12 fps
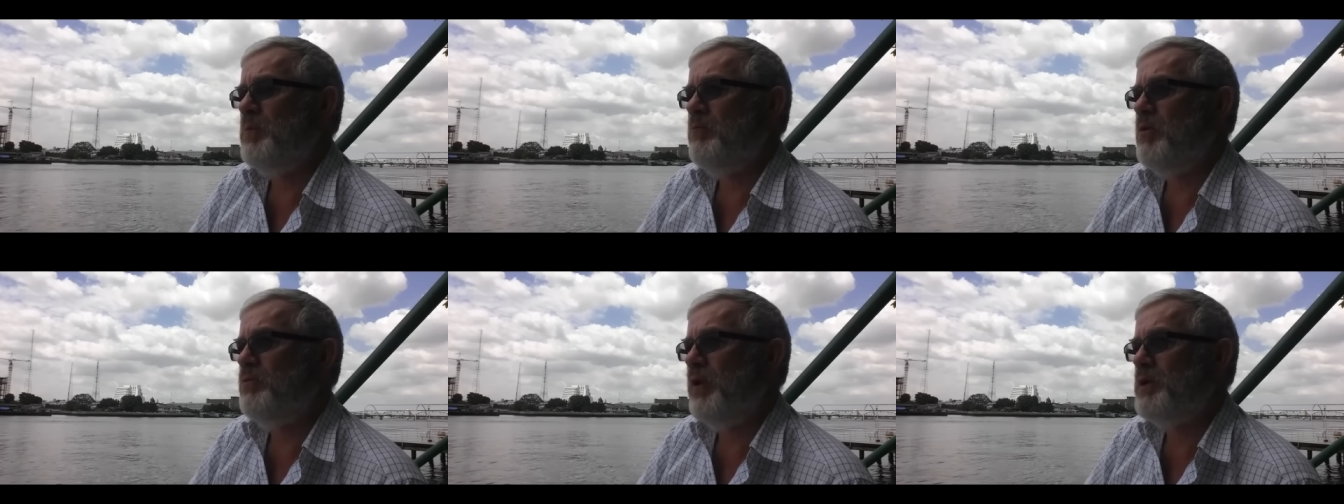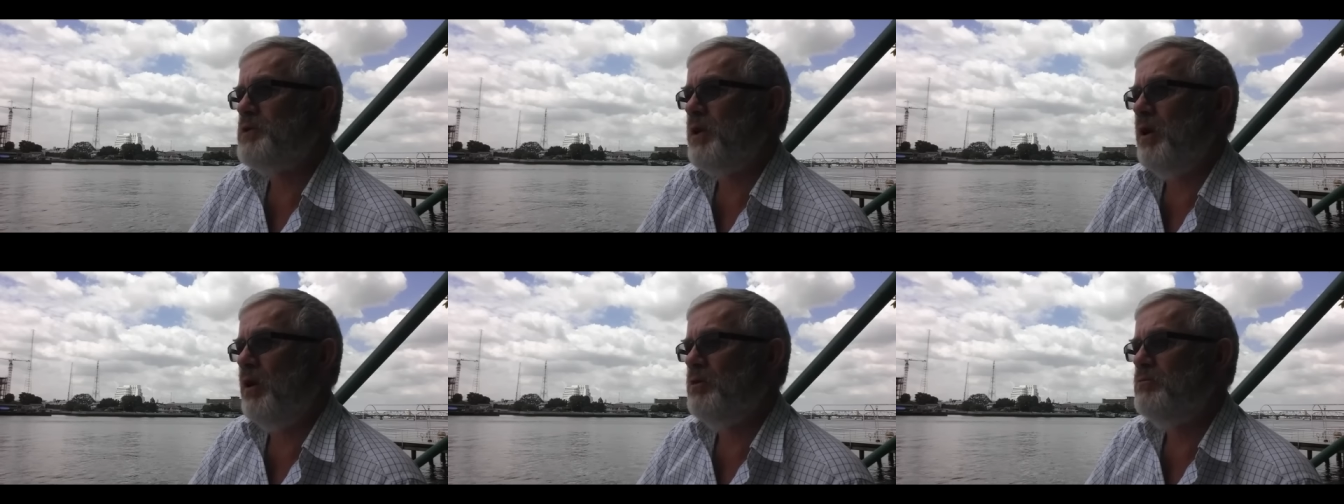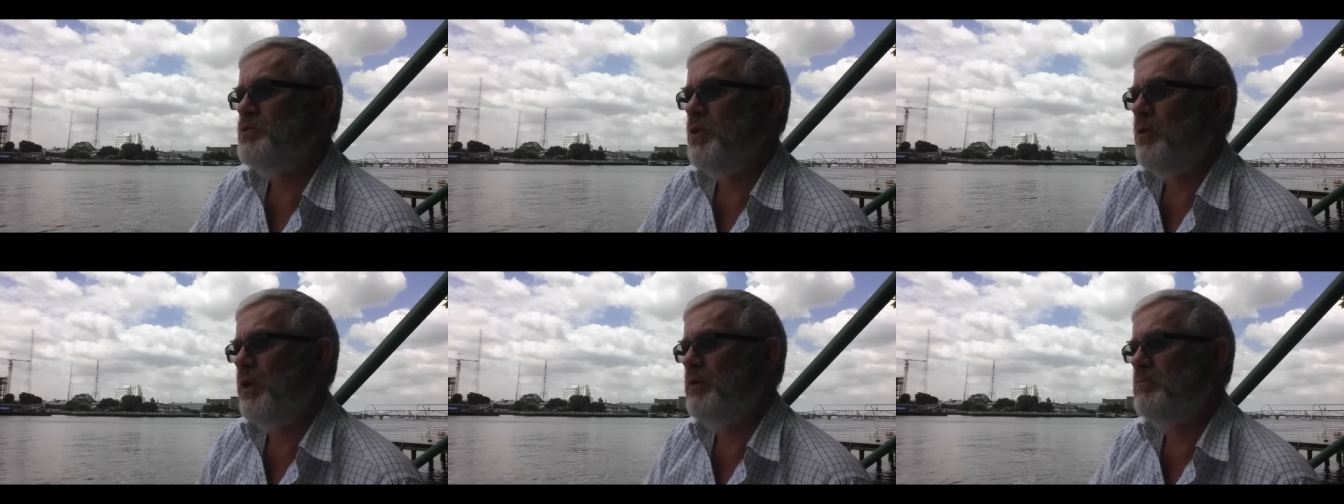been reflecting on
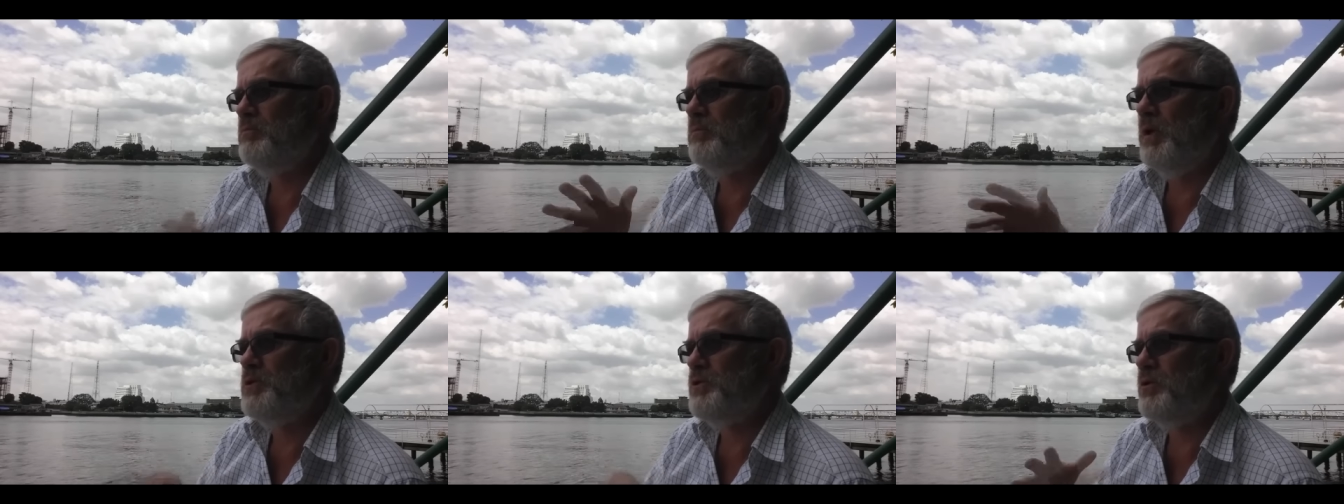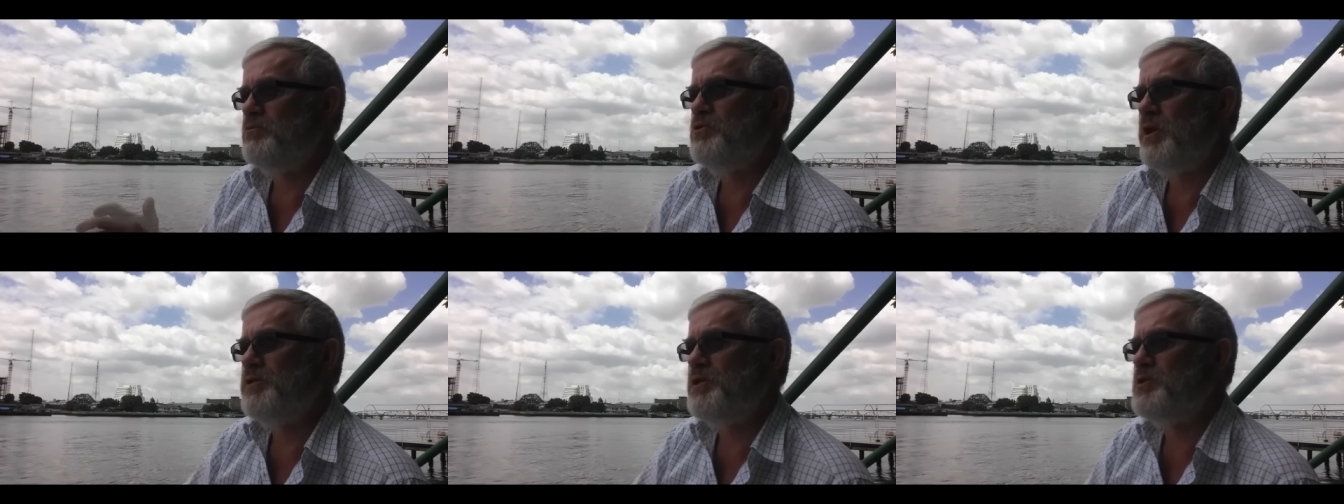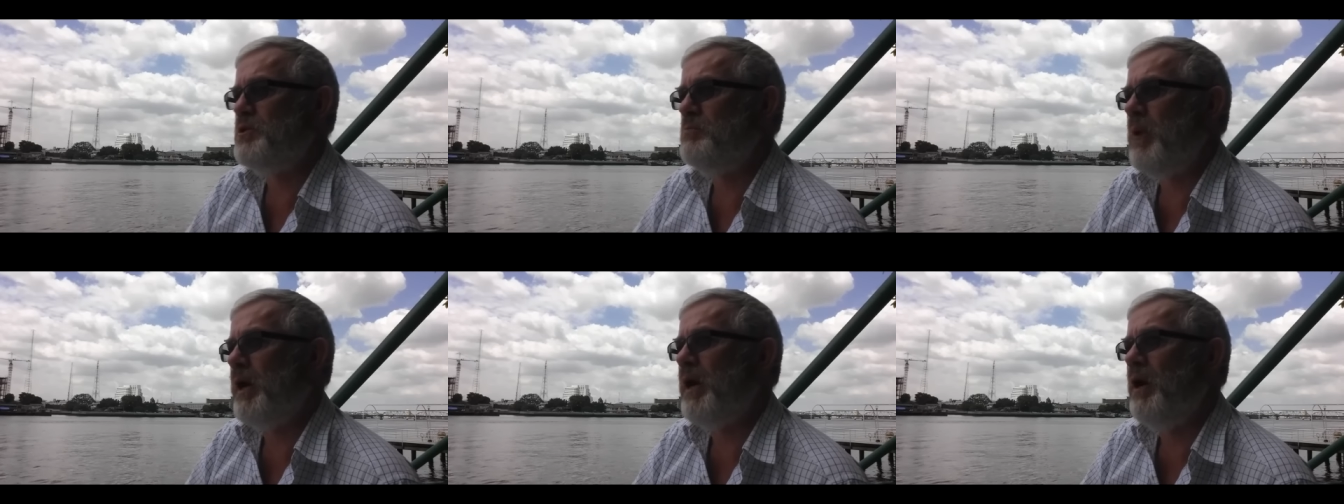during my sort of transition
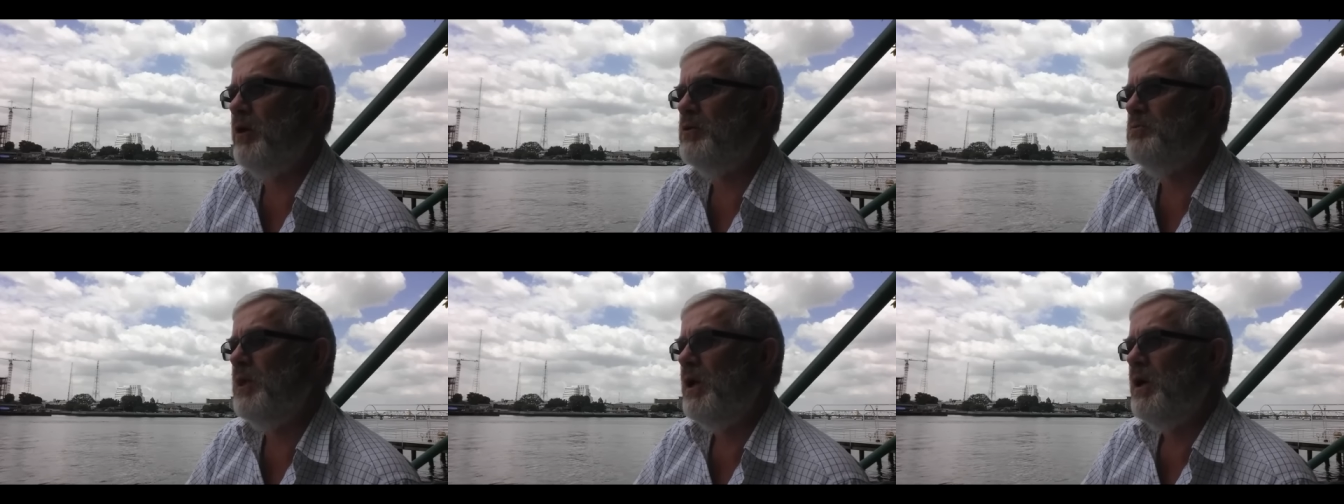back home